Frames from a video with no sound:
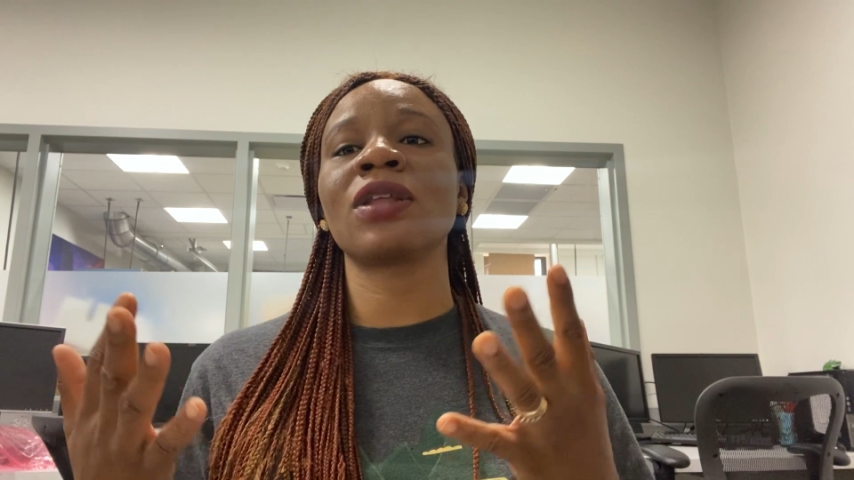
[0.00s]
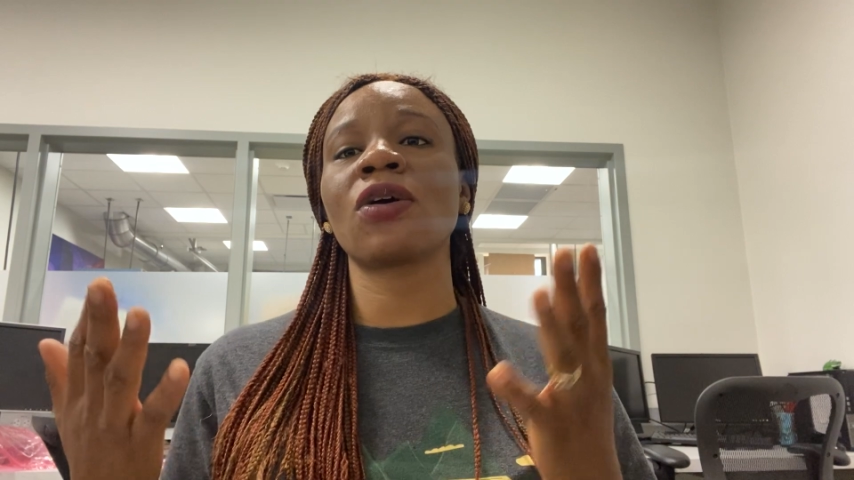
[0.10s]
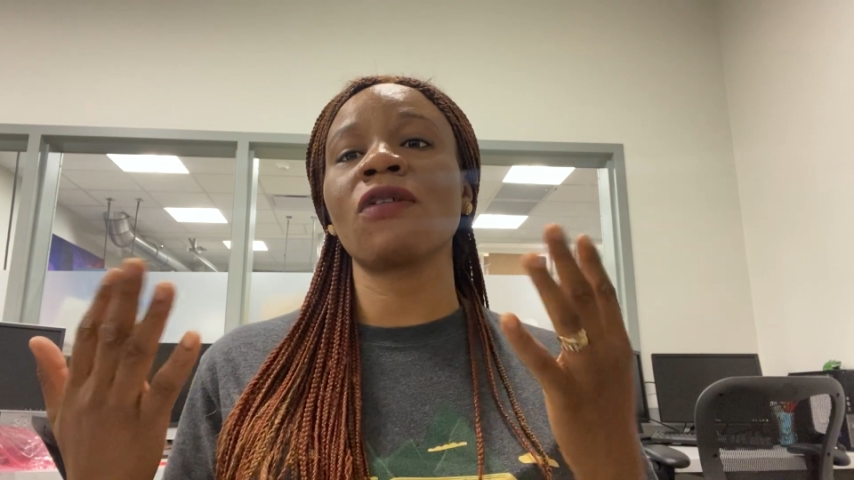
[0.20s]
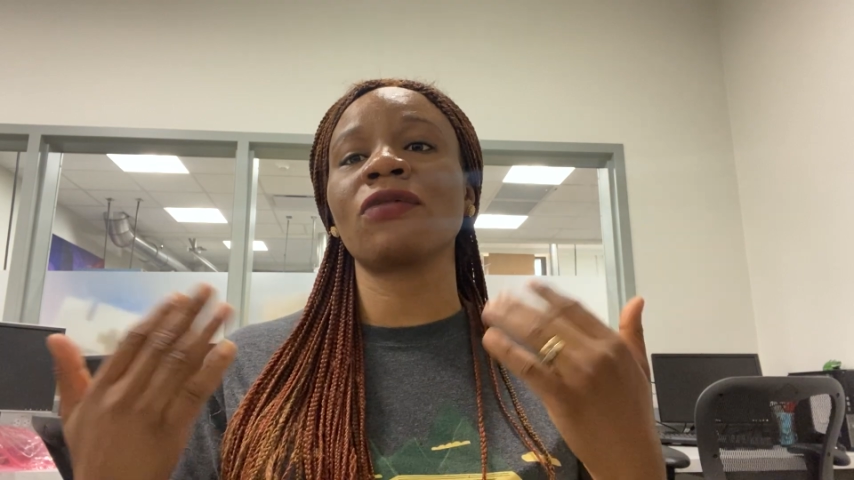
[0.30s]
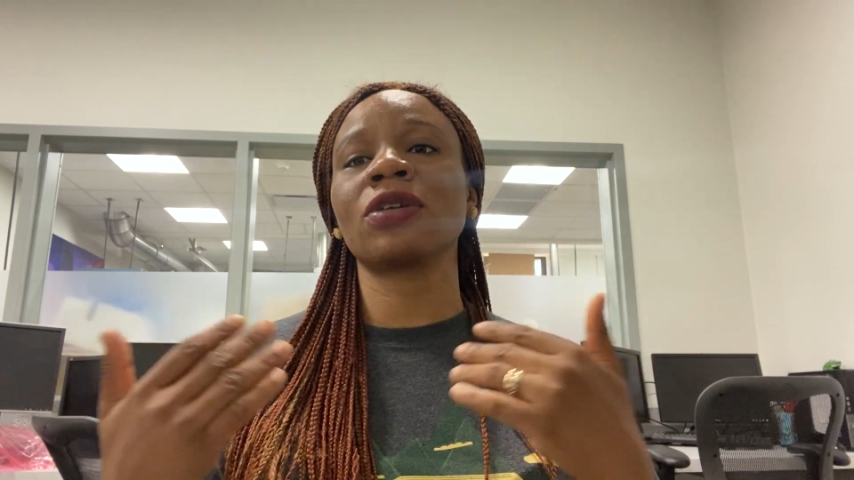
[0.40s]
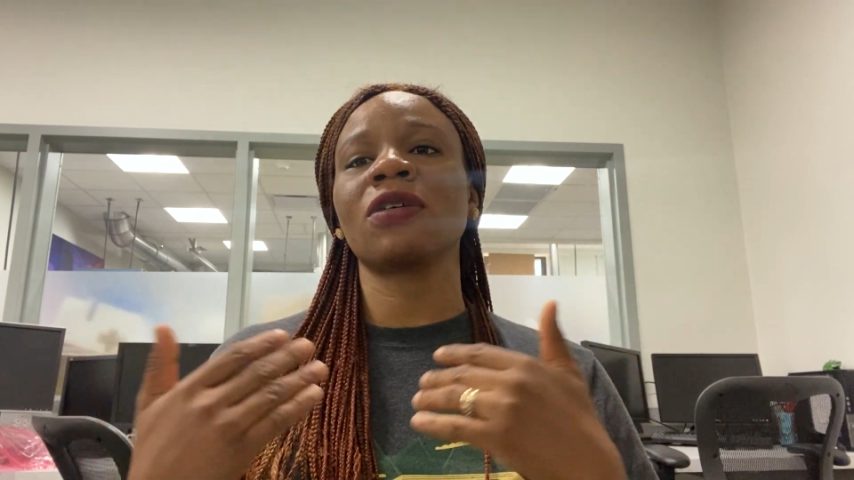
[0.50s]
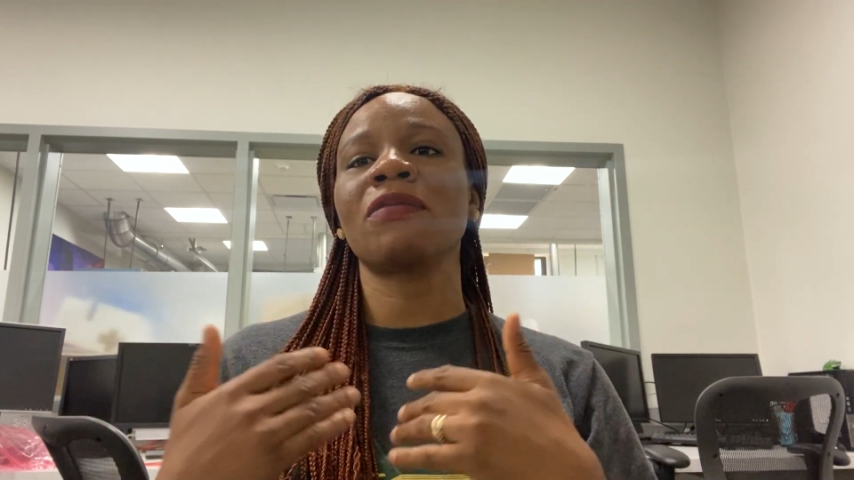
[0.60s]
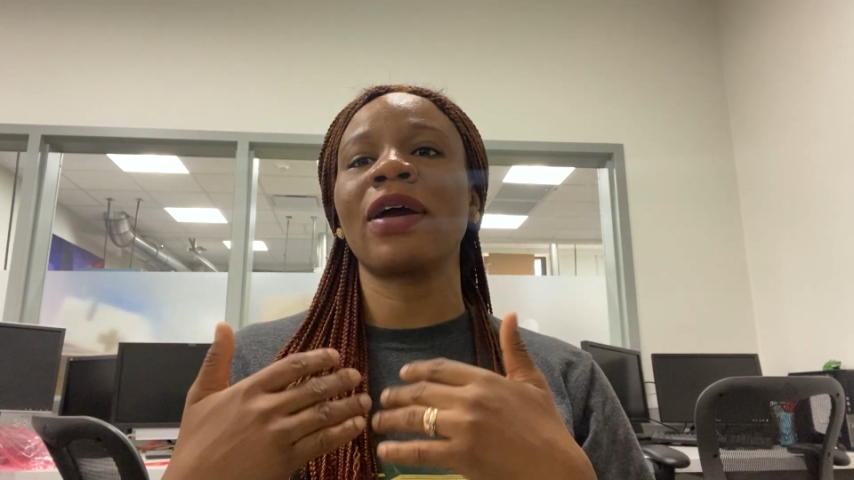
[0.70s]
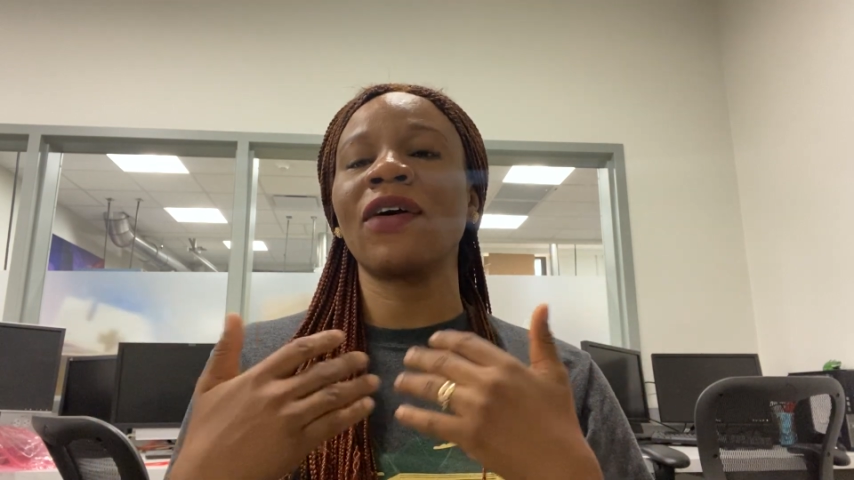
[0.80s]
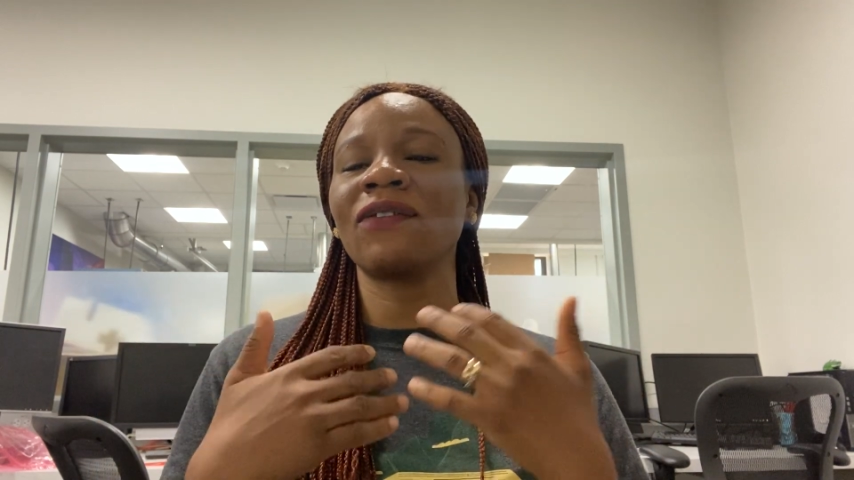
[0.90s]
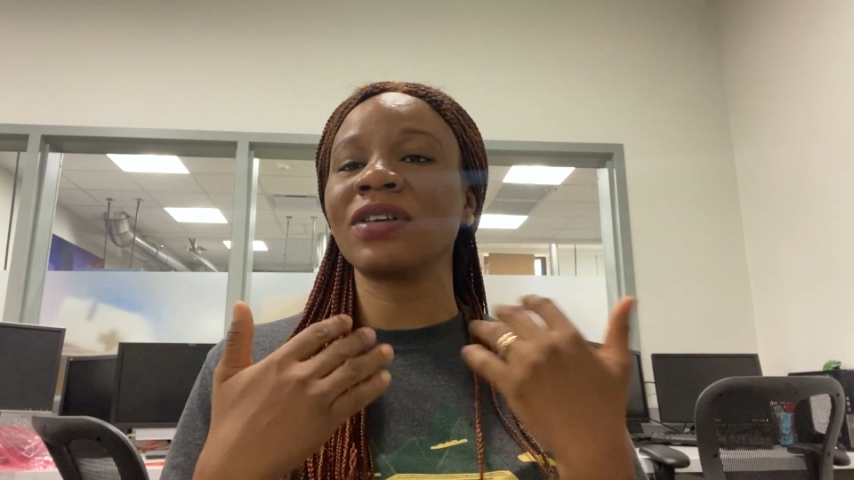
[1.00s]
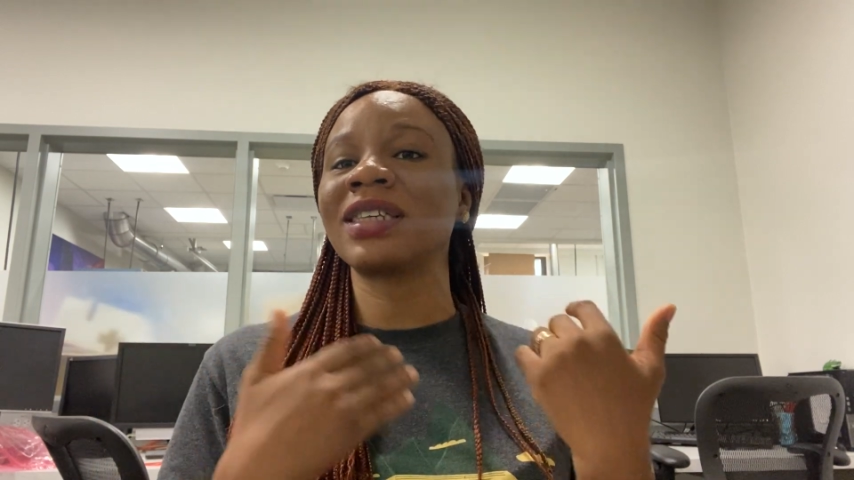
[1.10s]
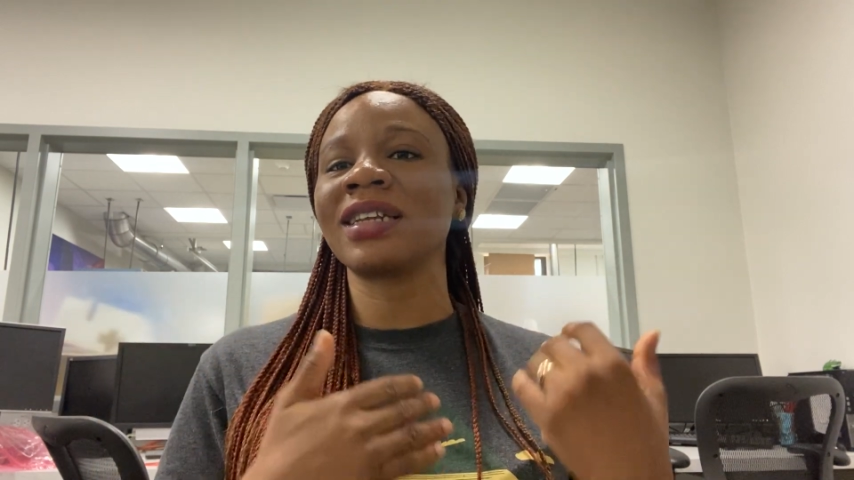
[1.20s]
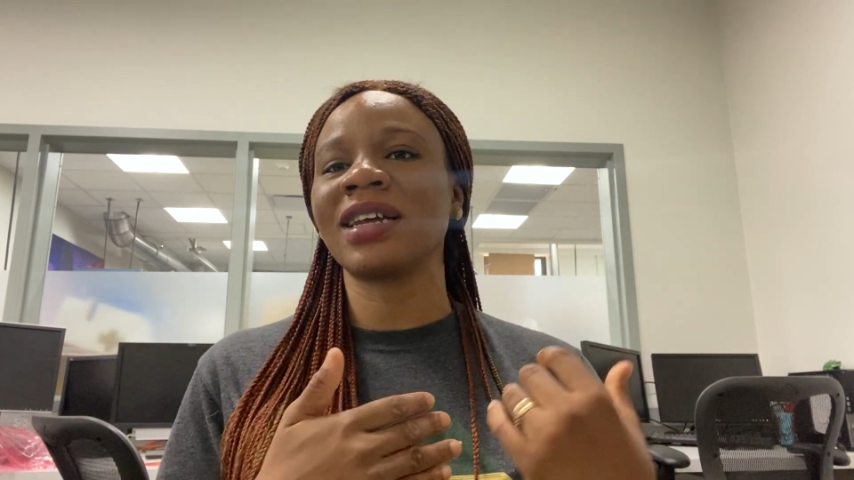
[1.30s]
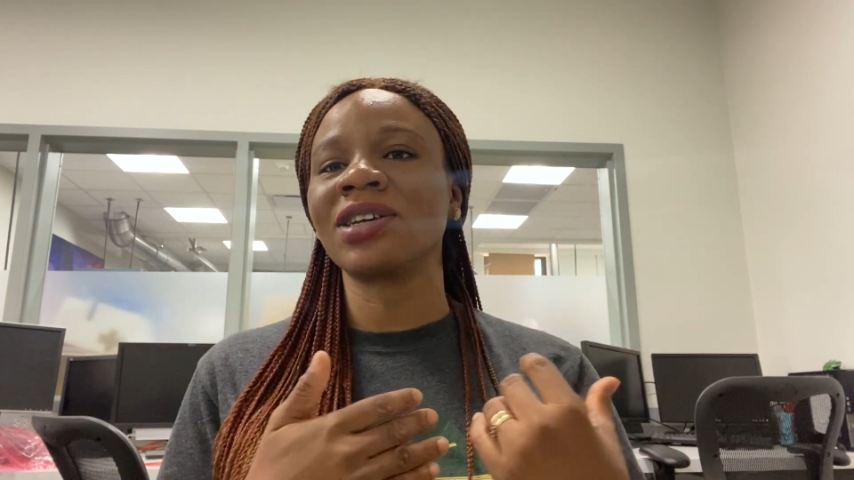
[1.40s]
comfort of my office
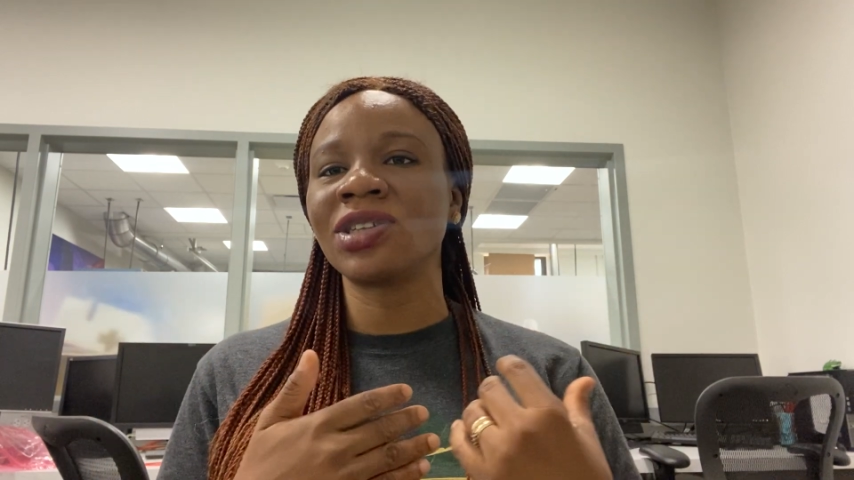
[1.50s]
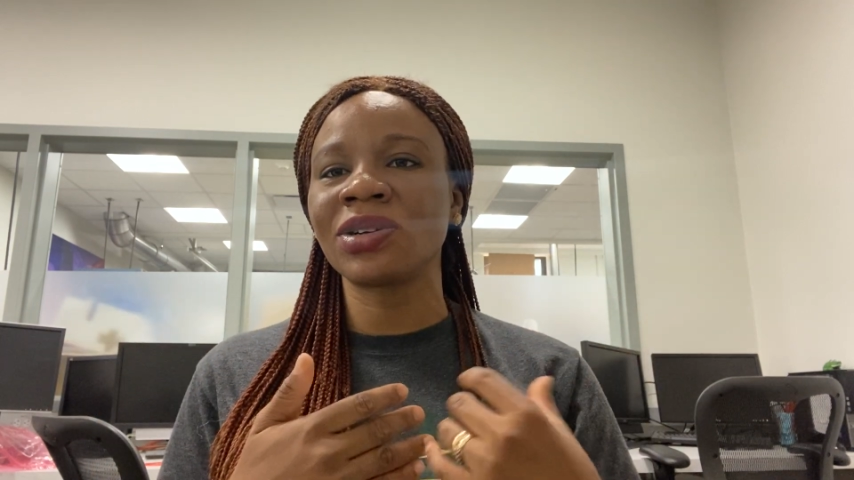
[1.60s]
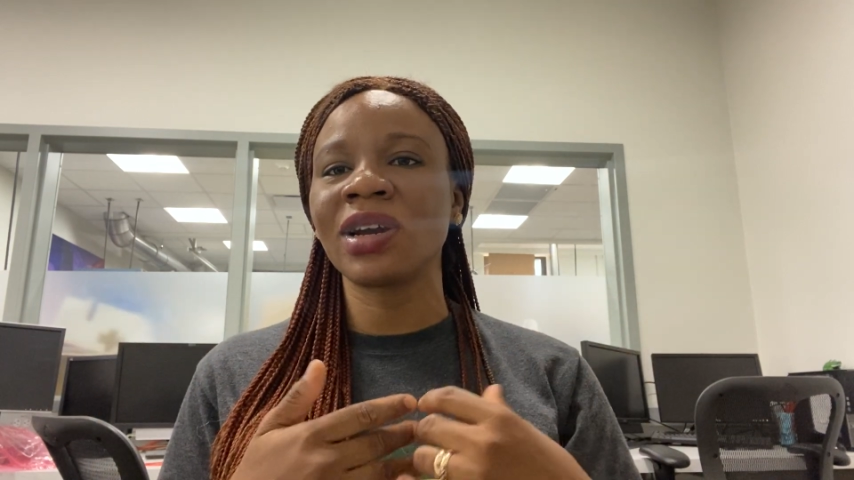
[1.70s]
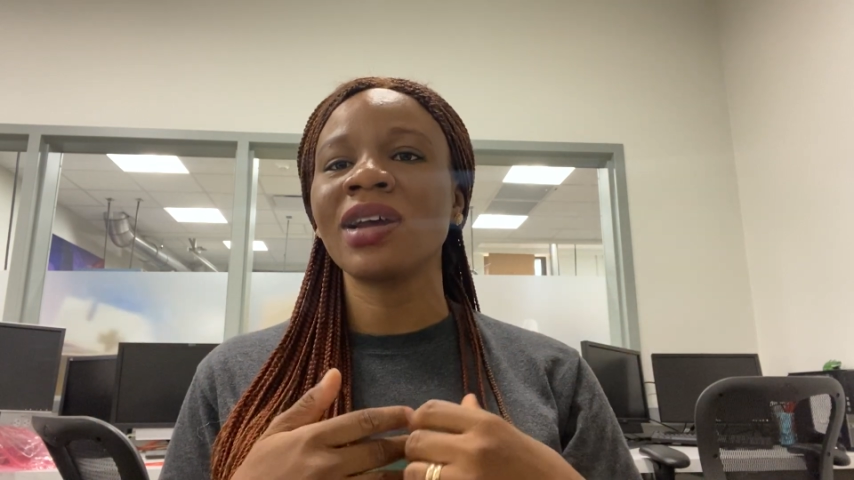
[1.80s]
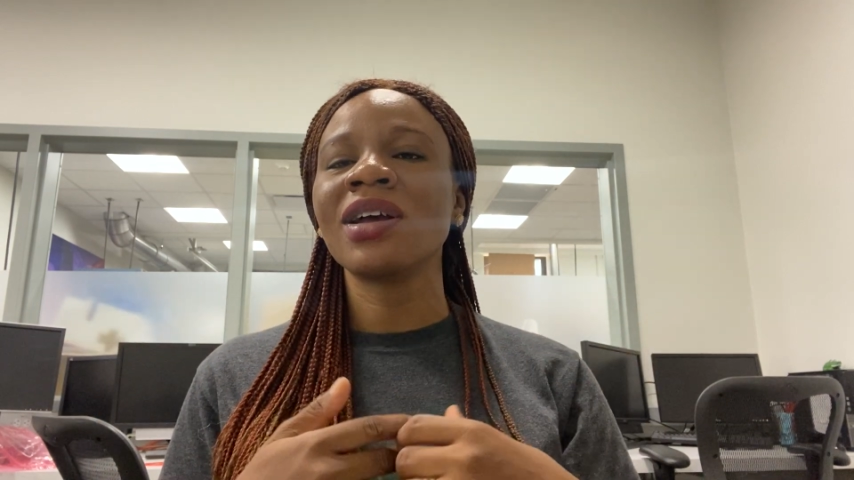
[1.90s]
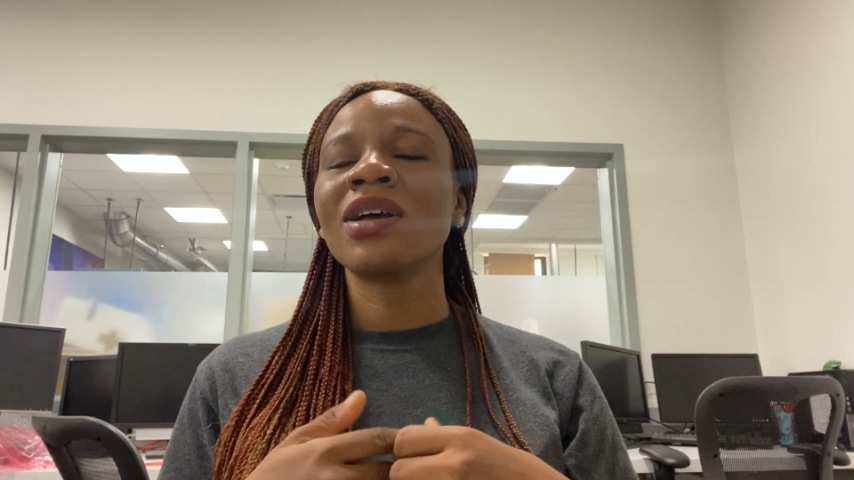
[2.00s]
in Nigeria.